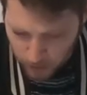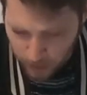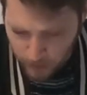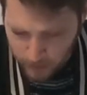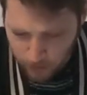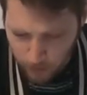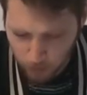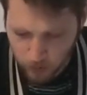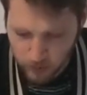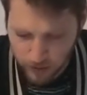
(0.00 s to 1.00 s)
It's
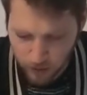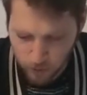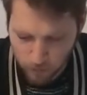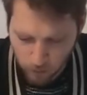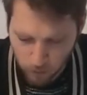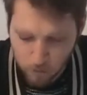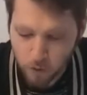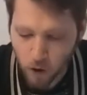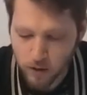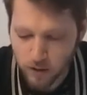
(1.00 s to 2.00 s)
on sale for
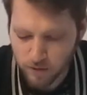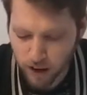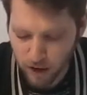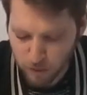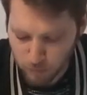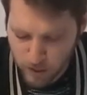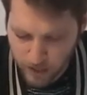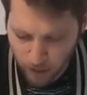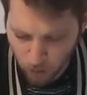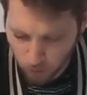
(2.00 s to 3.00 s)

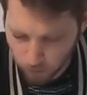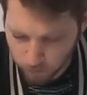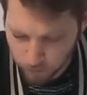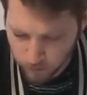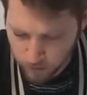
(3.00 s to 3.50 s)
45% off,